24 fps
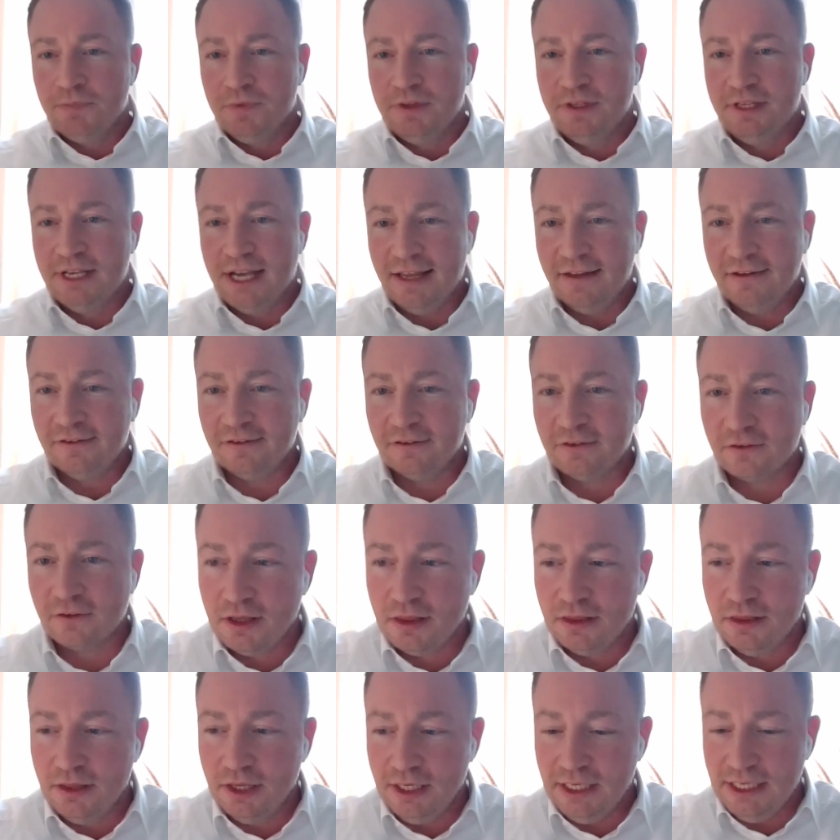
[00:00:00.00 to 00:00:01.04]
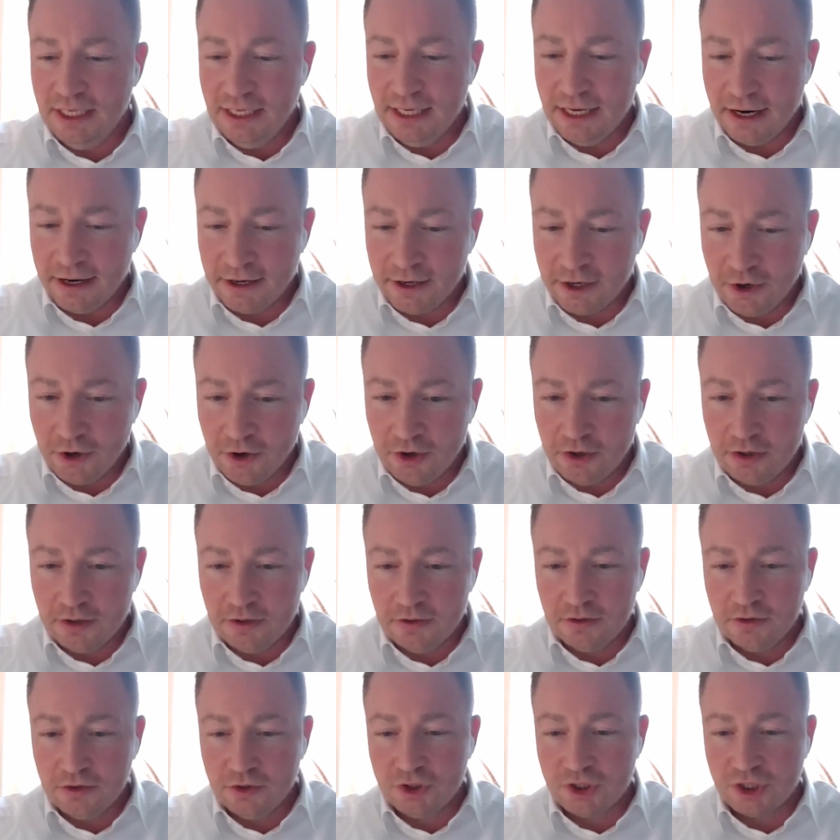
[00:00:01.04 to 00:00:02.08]
Does the younger
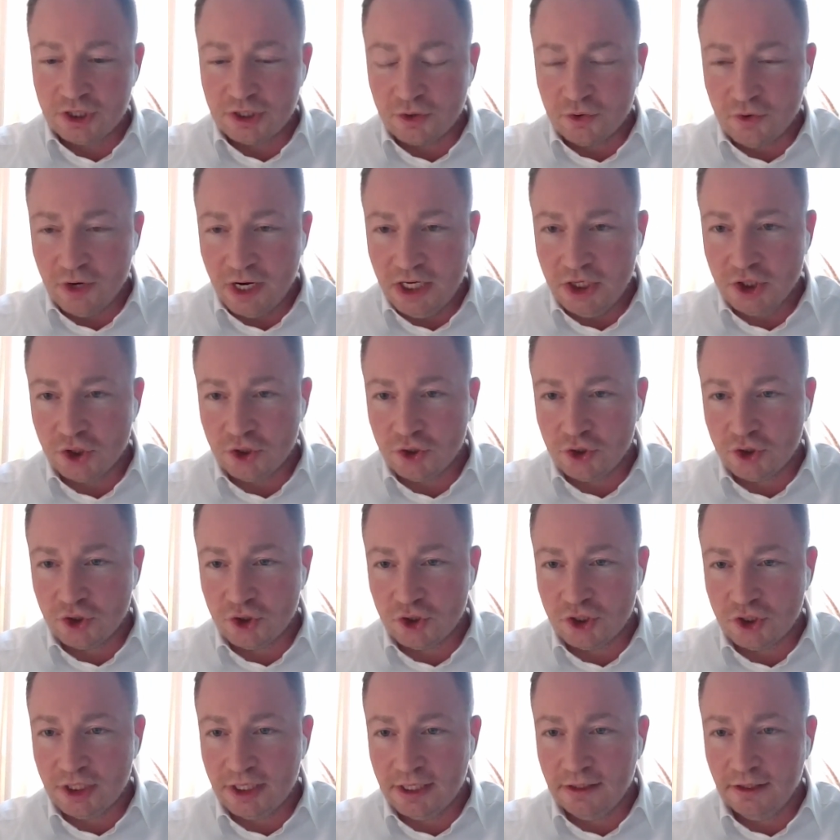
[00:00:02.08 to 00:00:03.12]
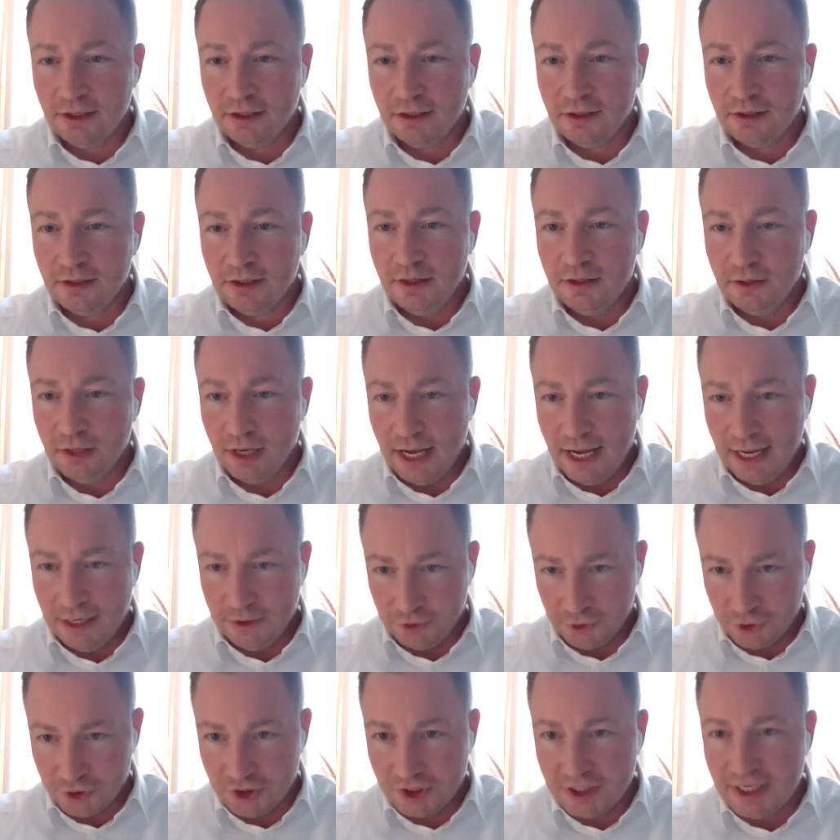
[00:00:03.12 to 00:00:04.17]
generation still
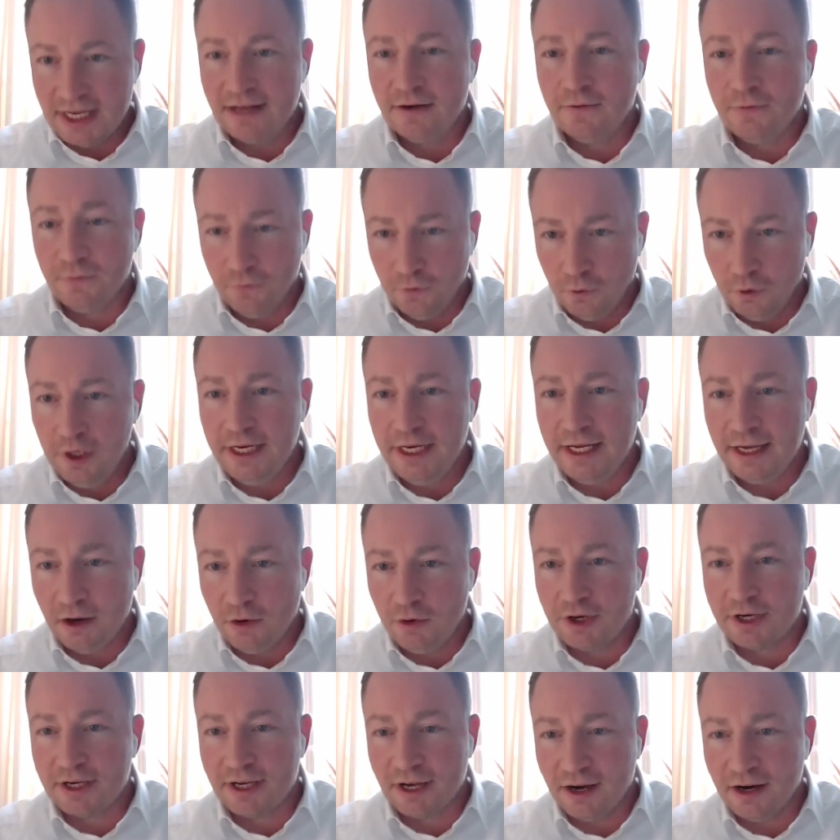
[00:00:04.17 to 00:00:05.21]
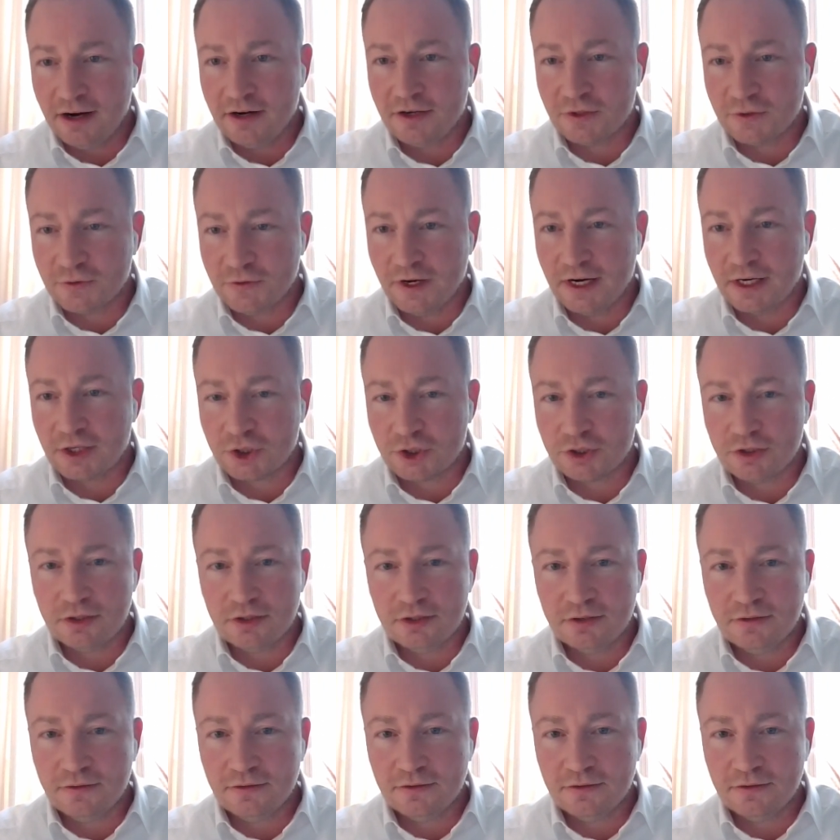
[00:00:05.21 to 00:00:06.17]
understand fully how a car is functioned?